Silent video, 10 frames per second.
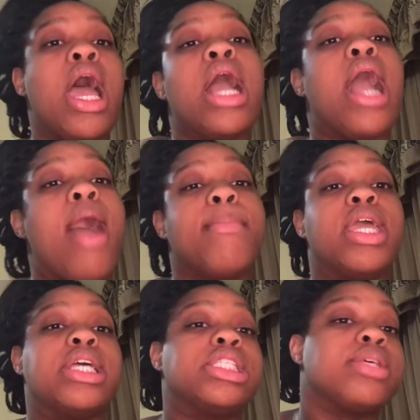comment,
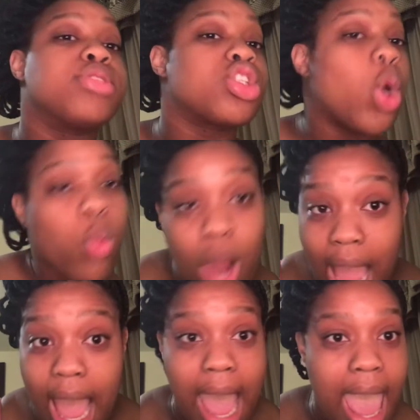and
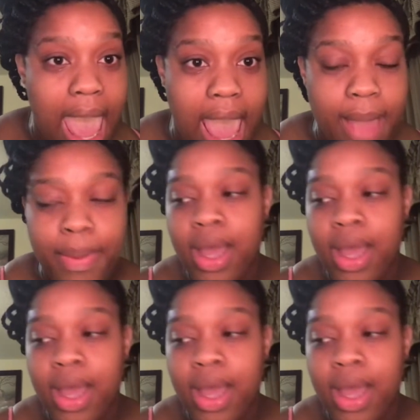subscribe.